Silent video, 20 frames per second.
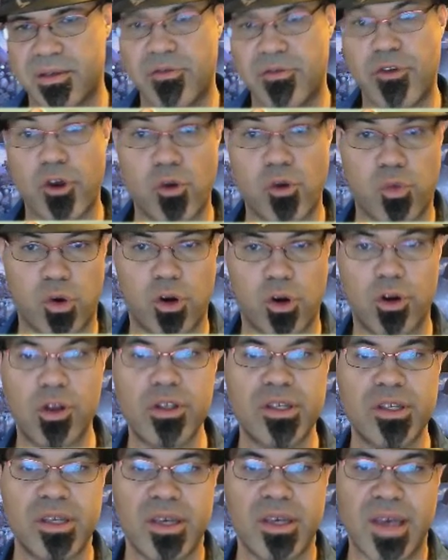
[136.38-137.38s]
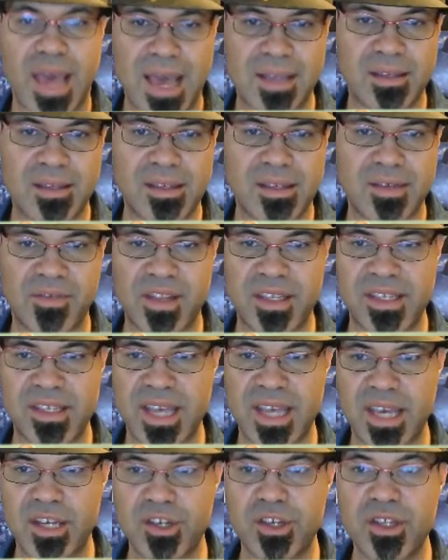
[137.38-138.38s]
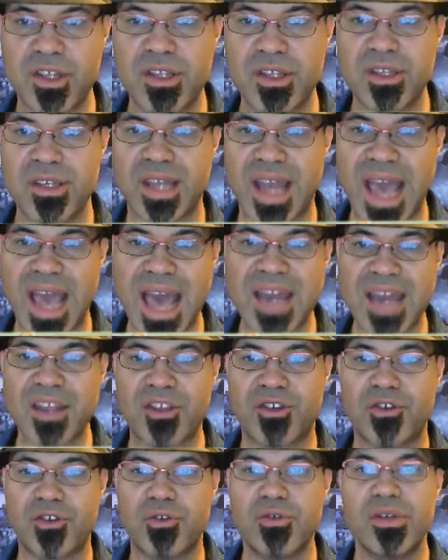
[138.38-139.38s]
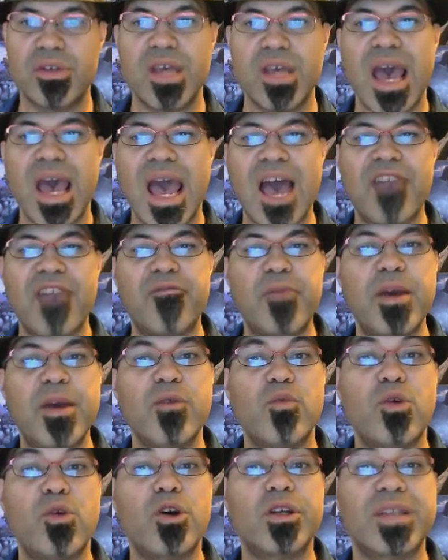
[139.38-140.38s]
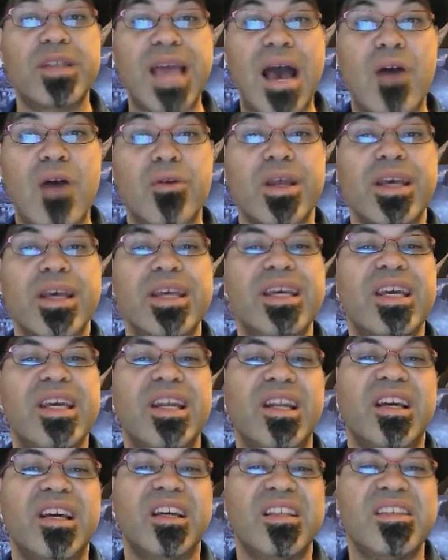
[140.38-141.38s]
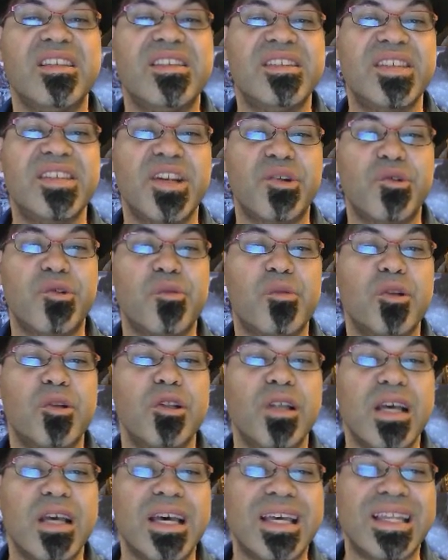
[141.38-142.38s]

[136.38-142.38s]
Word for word: their worlds and civilizations and attitudes have been worked out in considerable